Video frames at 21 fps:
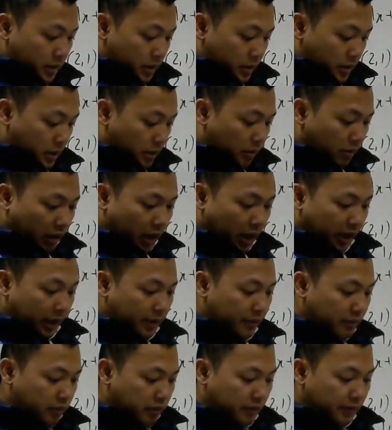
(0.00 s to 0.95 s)
All
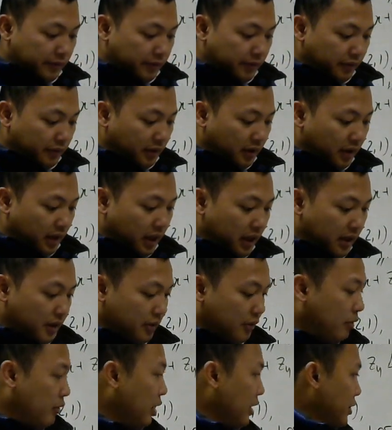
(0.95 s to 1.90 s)
right, move to the
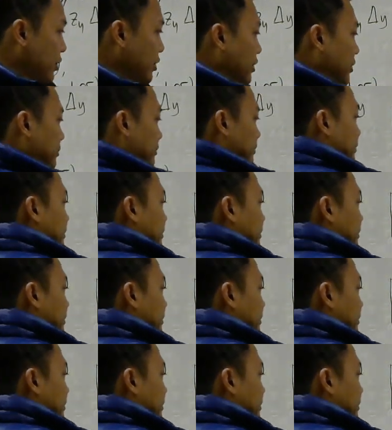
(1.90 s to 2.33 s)
next question.